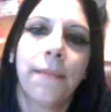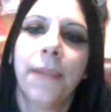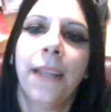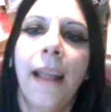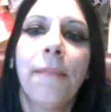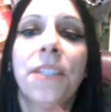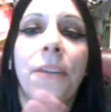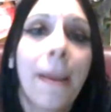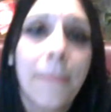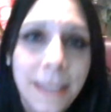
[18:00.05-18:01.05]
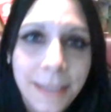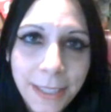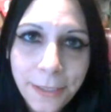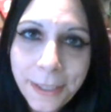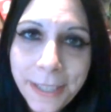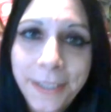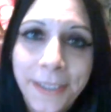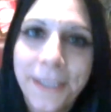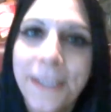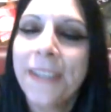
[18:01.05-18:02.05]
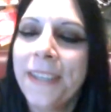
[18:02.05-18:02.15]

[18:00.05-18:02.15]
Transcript: but I'm so happy to see you here